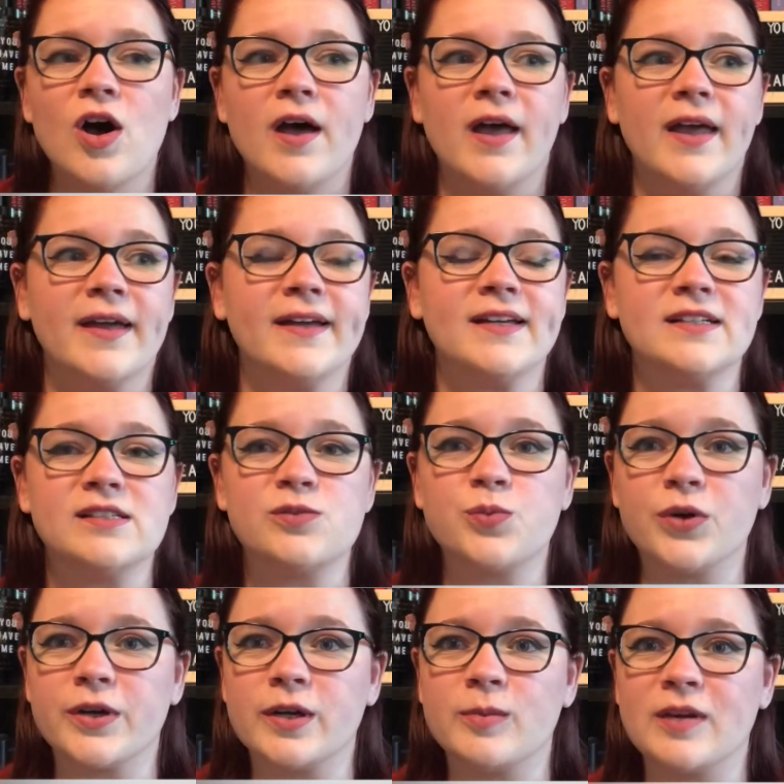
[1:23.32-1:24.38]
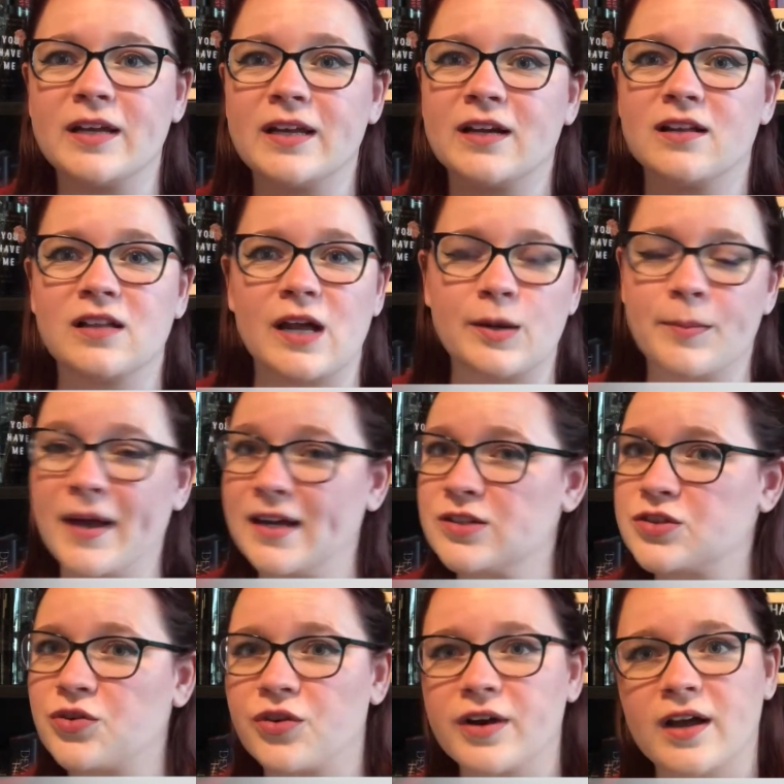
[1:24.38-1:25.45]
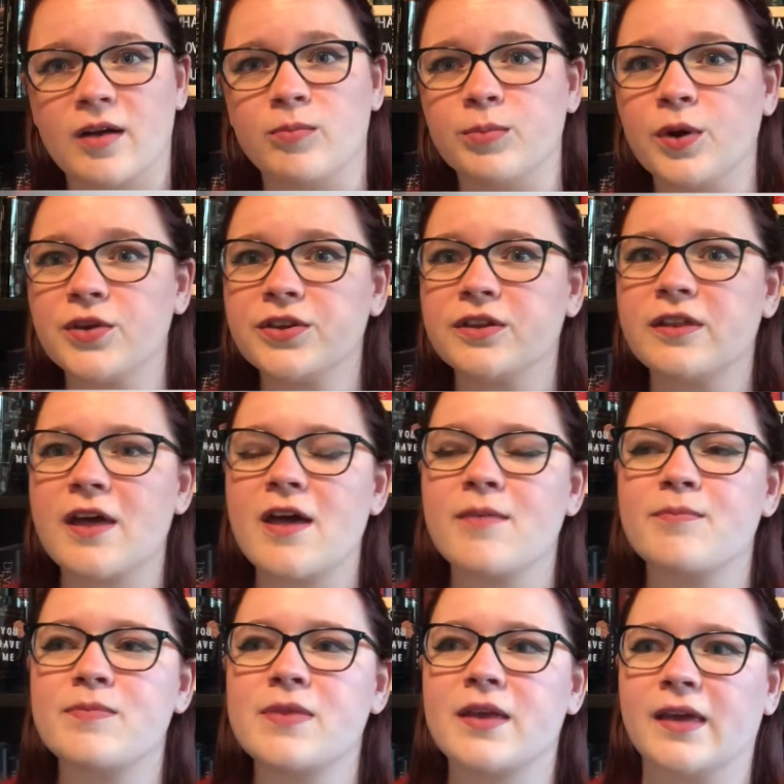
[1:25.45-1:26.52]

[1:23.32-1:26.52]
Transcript: And we're gonna be getting a lot of backstory on both of them,